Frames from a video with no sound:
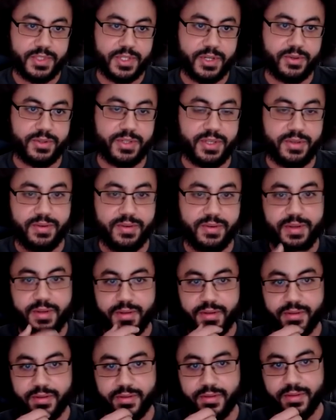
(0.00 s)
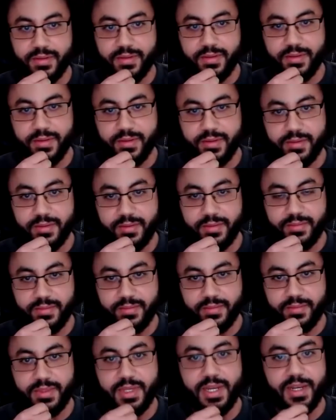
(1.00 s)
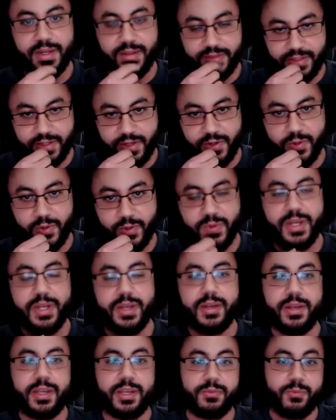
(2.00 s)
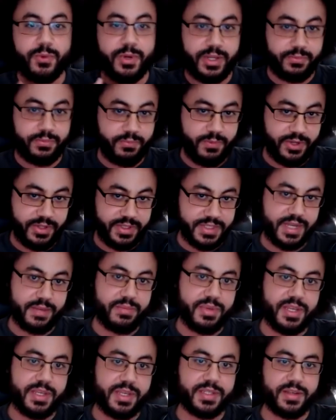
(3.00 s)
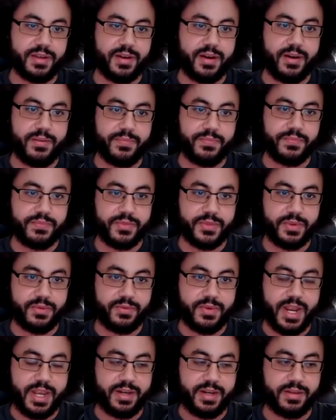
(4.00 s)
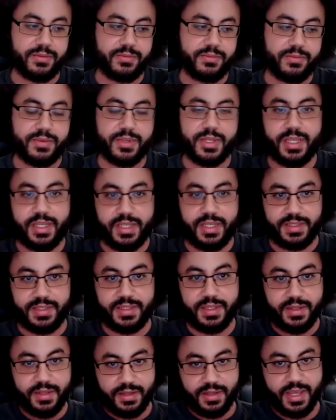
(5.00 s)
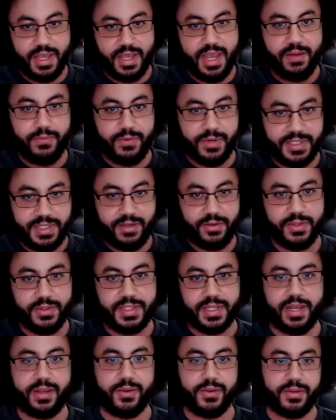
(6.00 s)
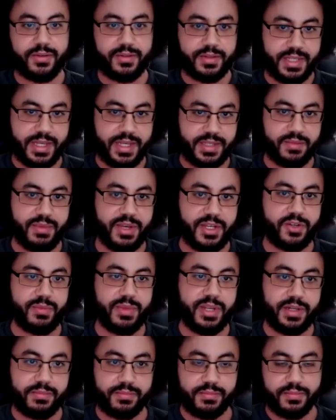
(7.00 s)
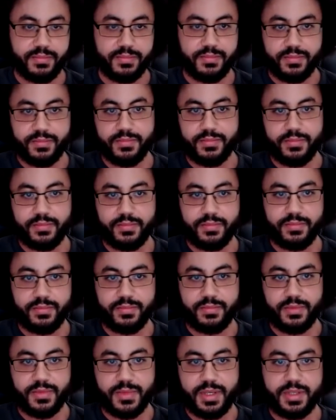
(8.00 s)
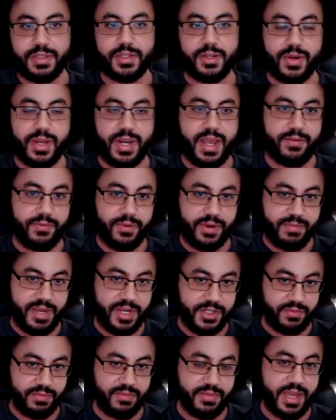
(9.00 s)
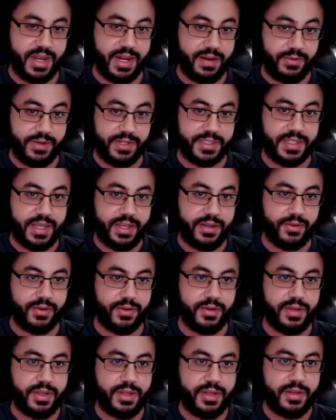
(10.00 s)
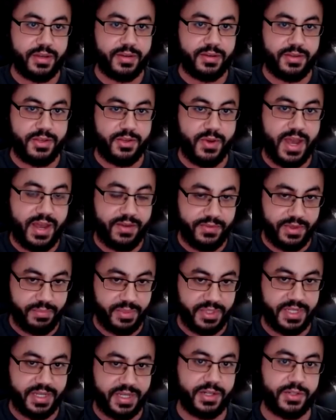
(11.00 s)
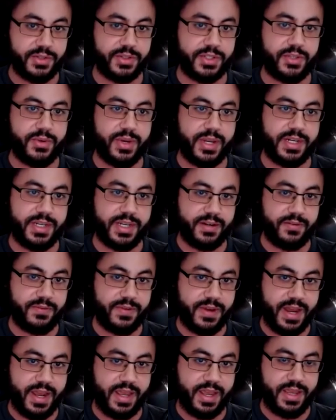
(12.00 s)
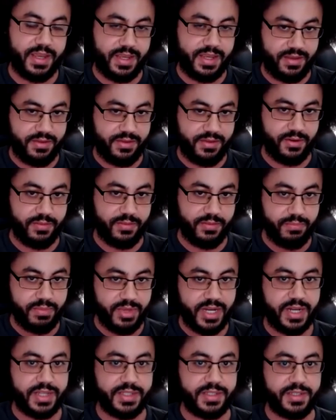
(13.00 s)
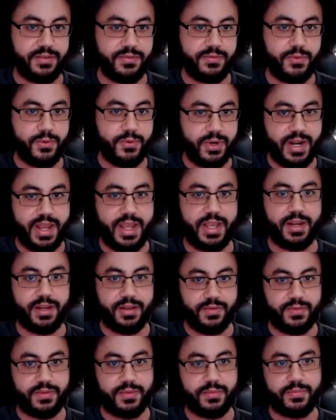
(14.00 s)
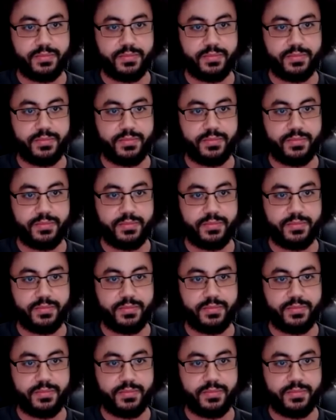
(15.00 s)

So do you, yeah, so in real, real-time P C R, right, is every single cycle takes a measurement. So at every measurement, at every cycle, you have the potential to identify either positive or negative.